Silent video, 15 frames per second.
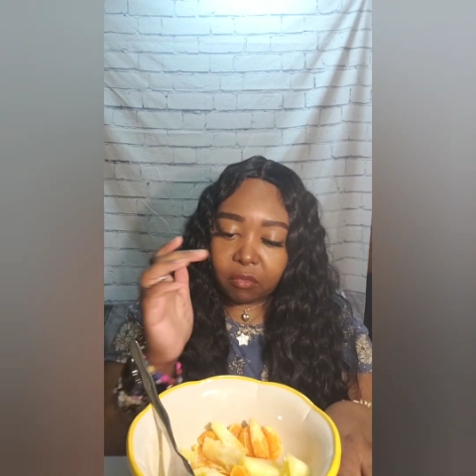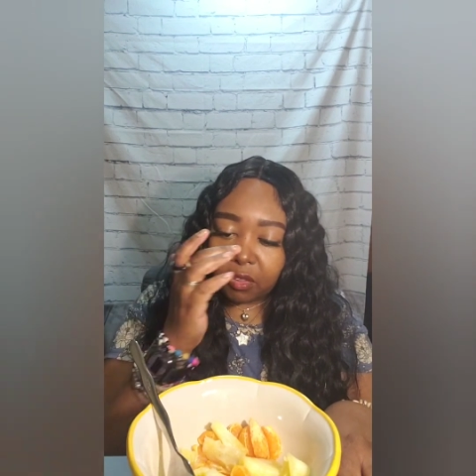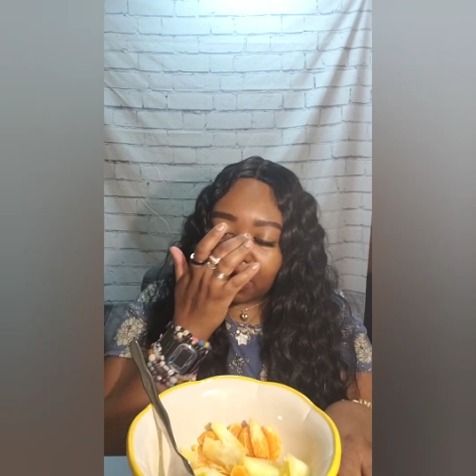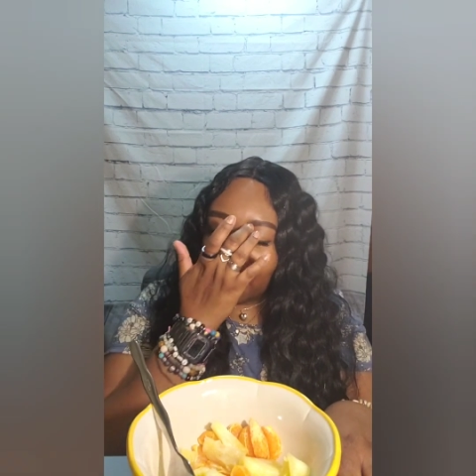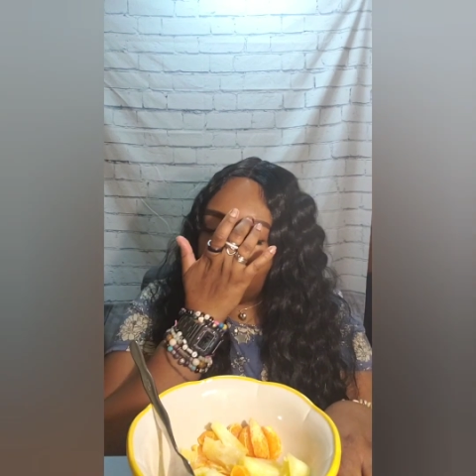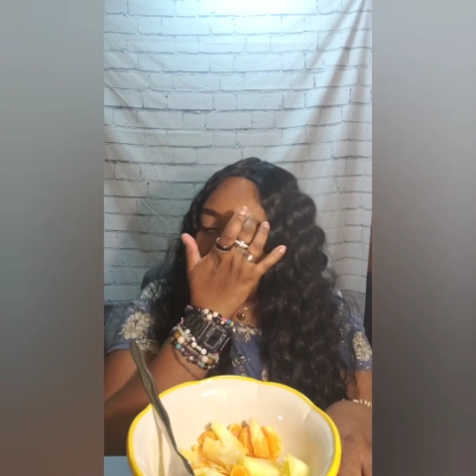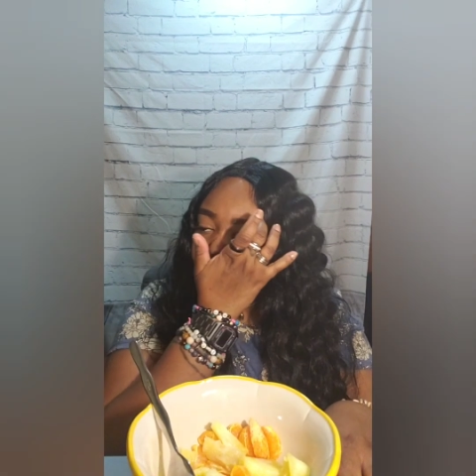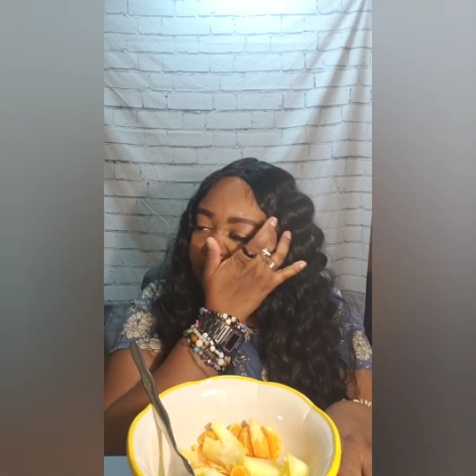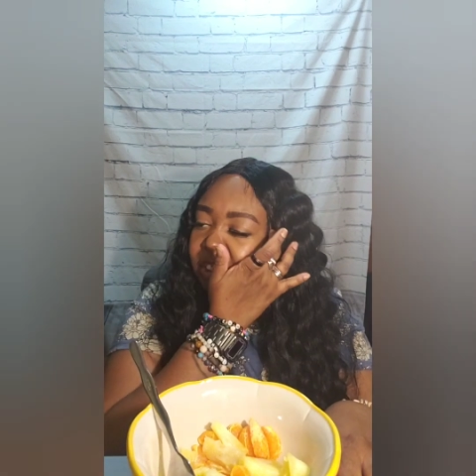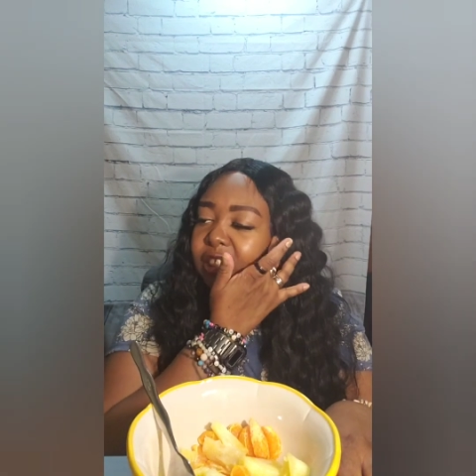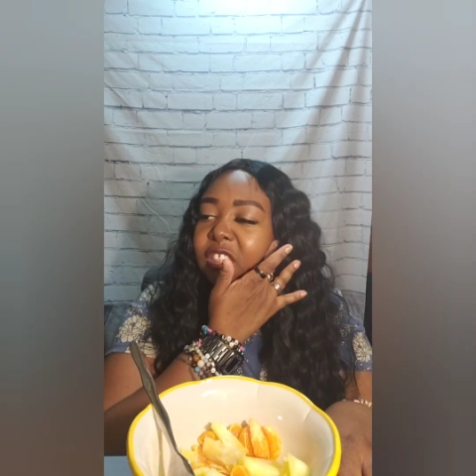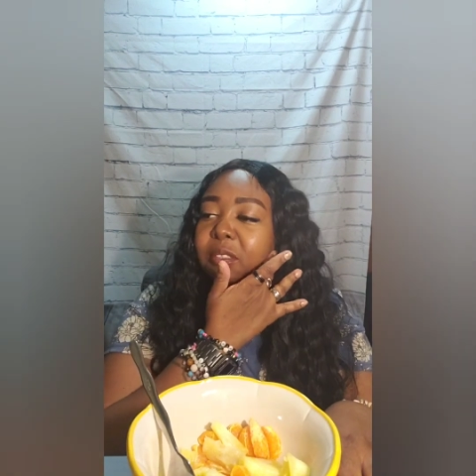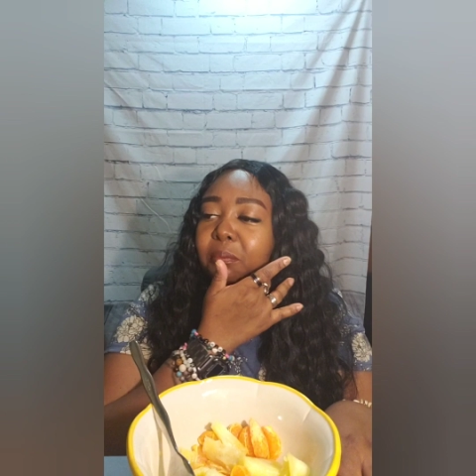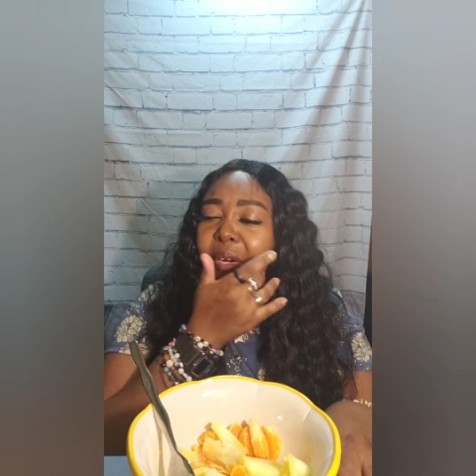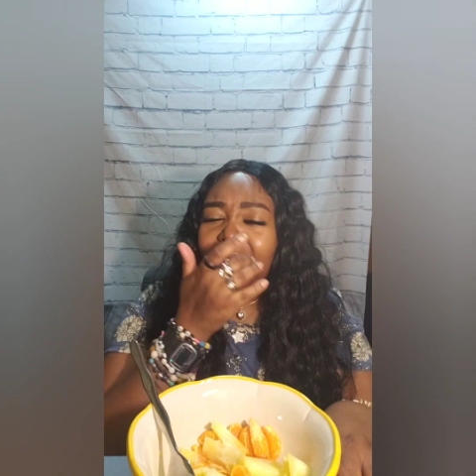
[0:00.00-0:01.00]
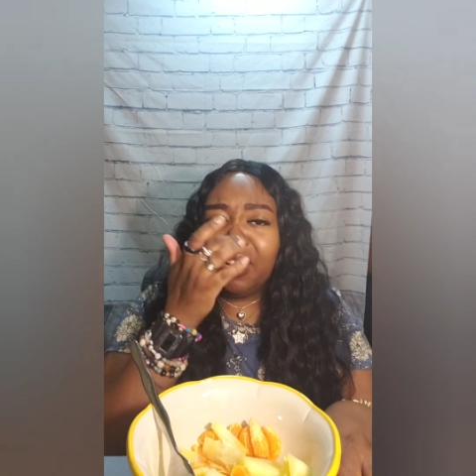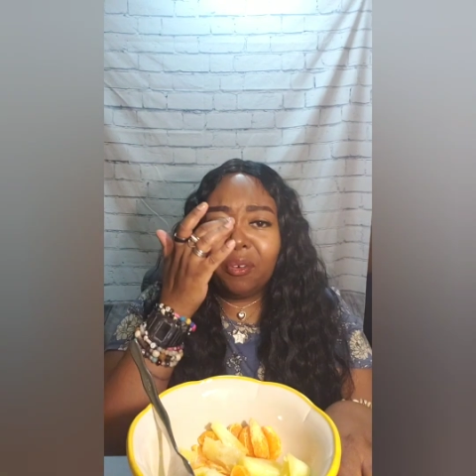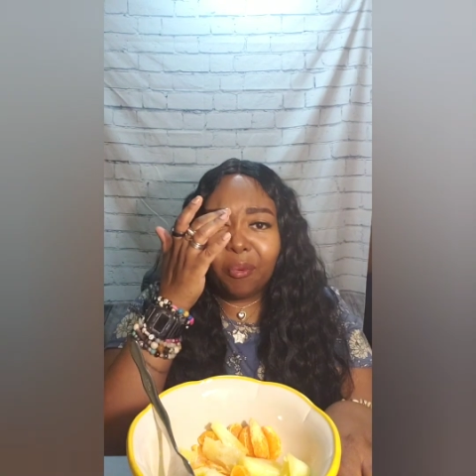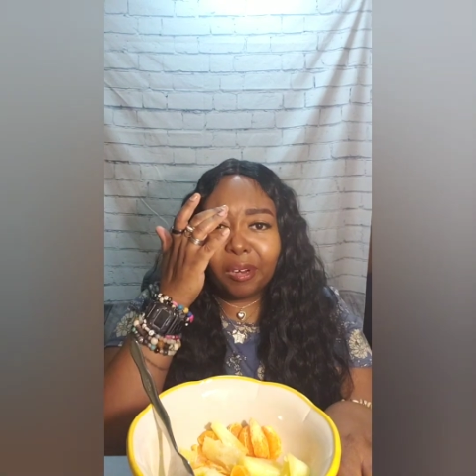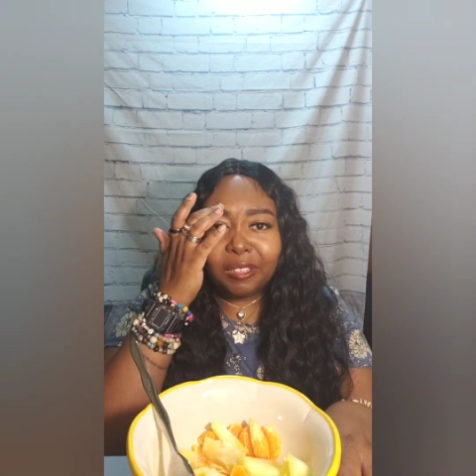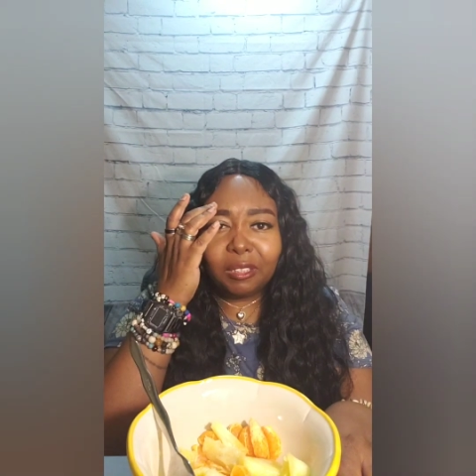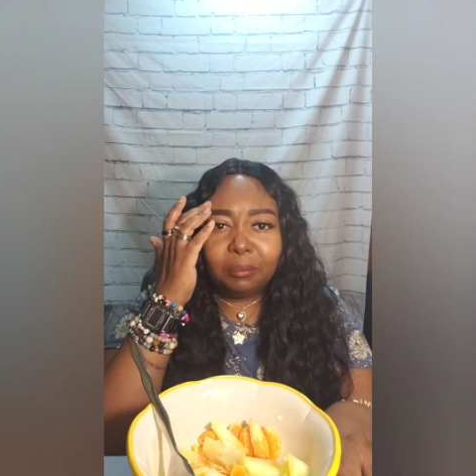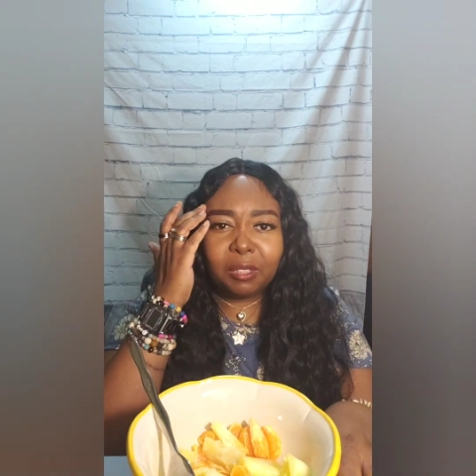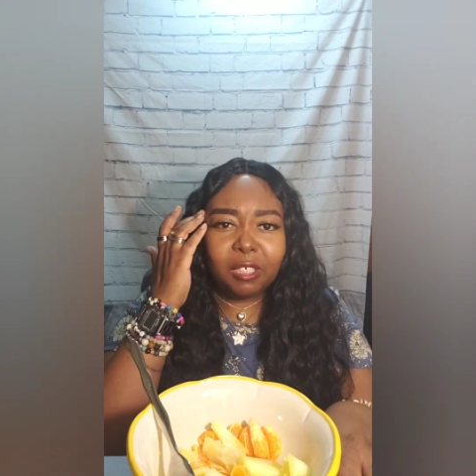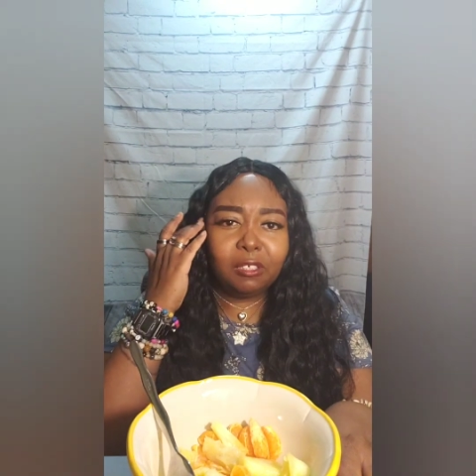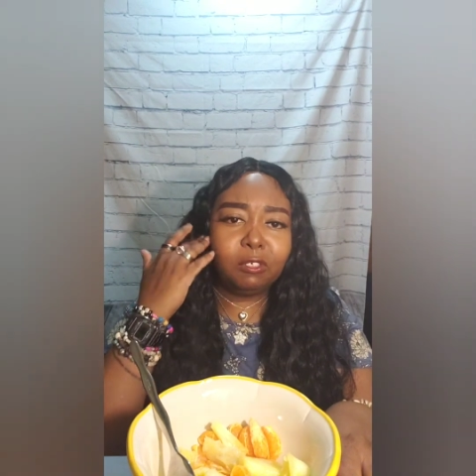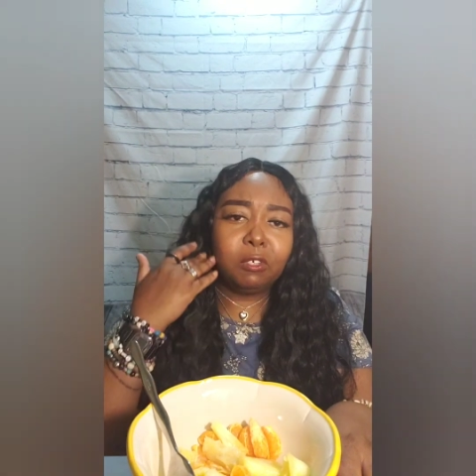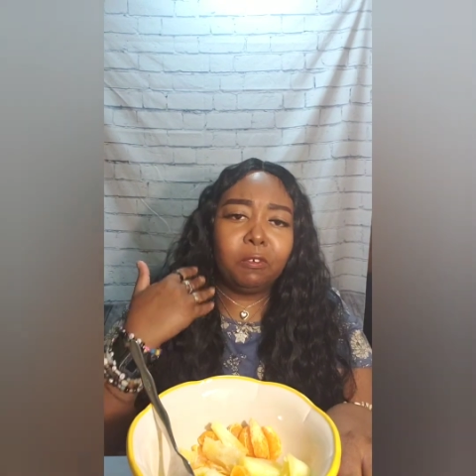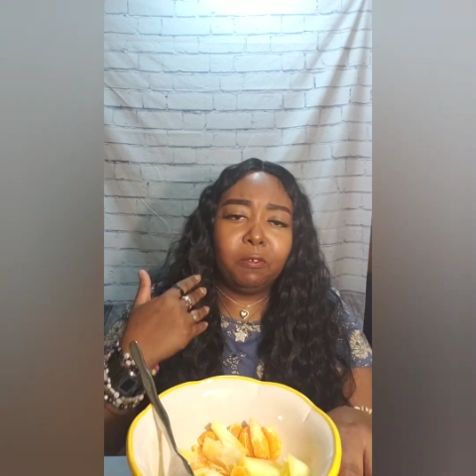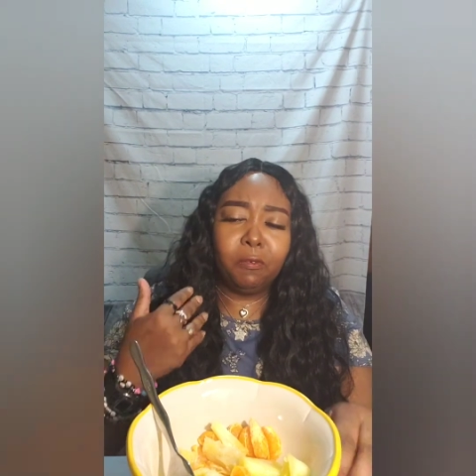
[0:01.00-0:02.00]
how much does money really
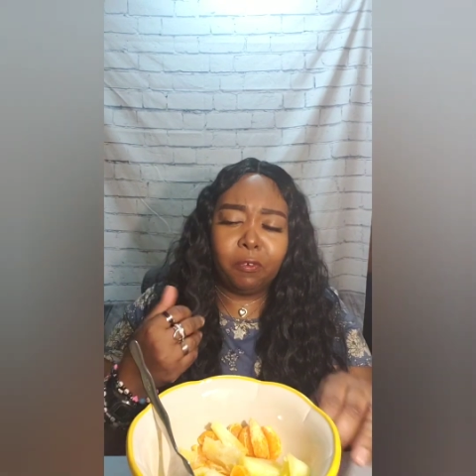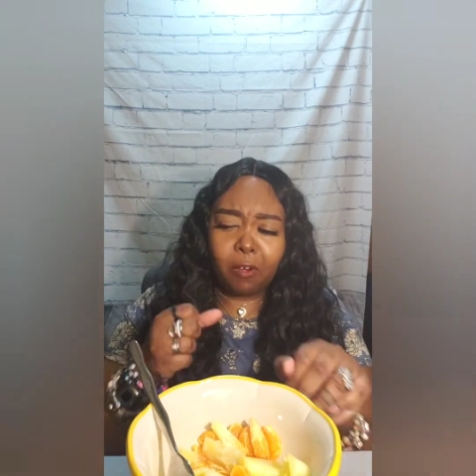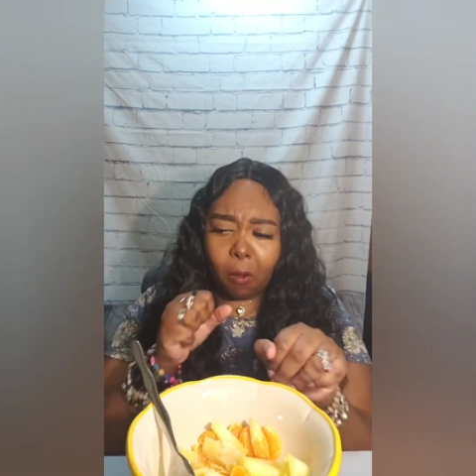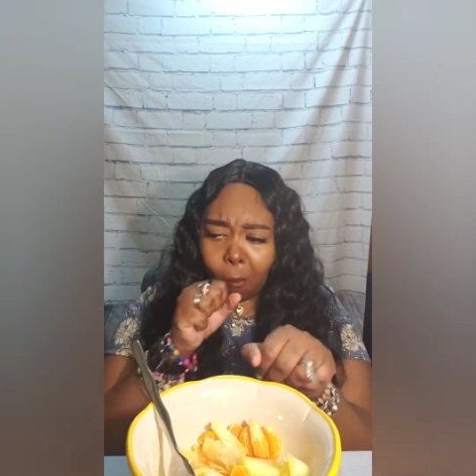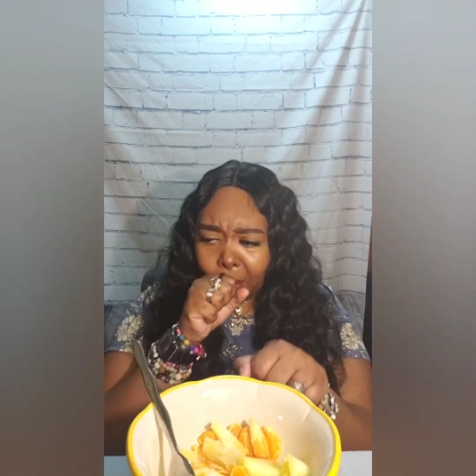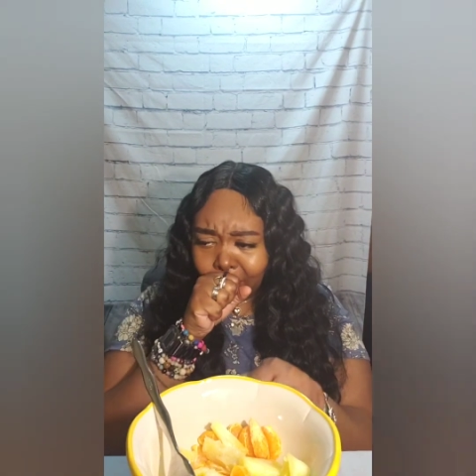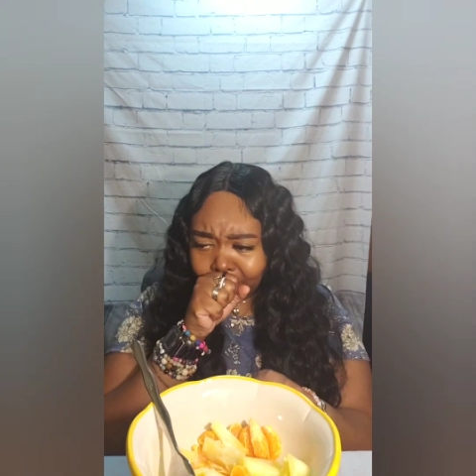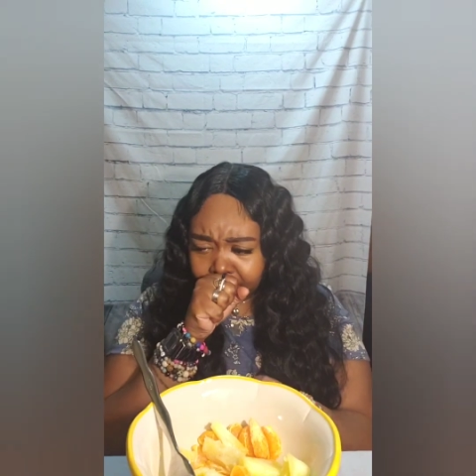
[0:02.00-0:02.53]
mean to you, you know?